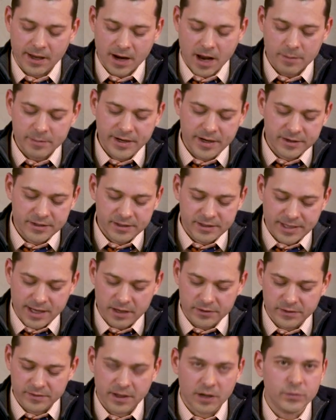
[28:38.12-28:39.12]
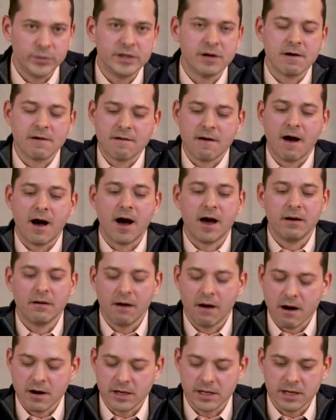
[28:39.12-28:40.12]
And I'm here to tell you that we are not
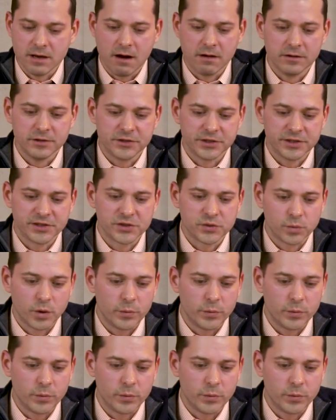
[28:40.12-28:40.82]
archaeologists.